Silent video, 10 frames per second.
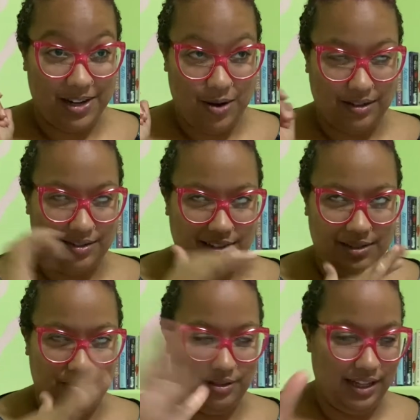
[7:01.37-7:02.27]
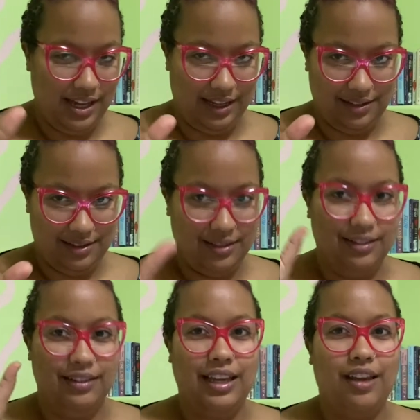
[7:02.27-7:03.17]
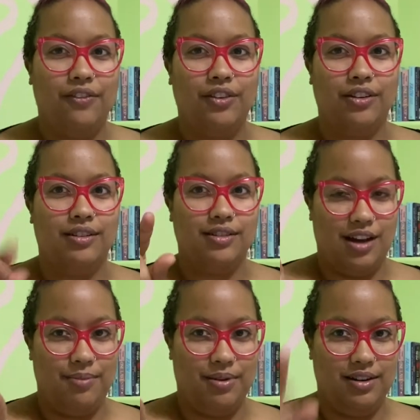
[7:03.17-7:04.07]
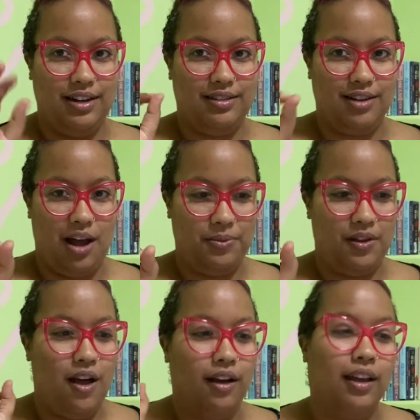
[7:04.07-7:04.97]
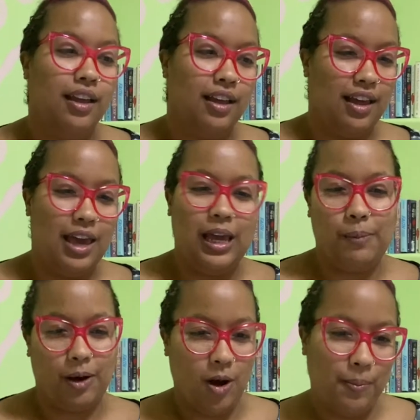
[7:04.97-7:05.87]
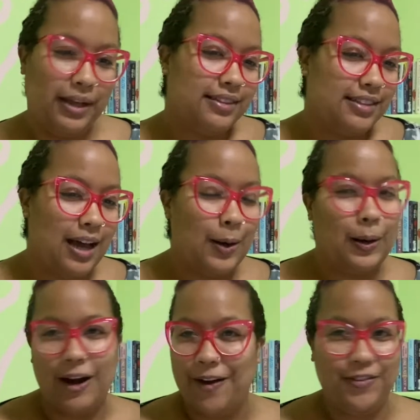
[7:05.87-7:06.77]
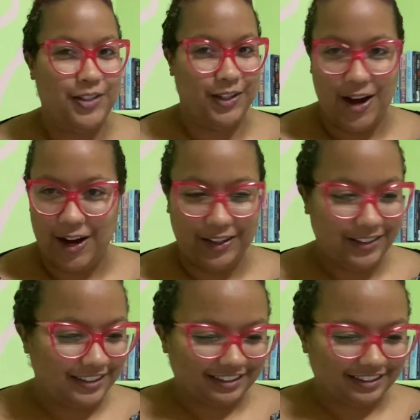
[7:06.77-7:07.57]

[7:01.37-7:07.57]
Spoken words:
watches this, please leave your top artist, top song in my comments. I'd love to know.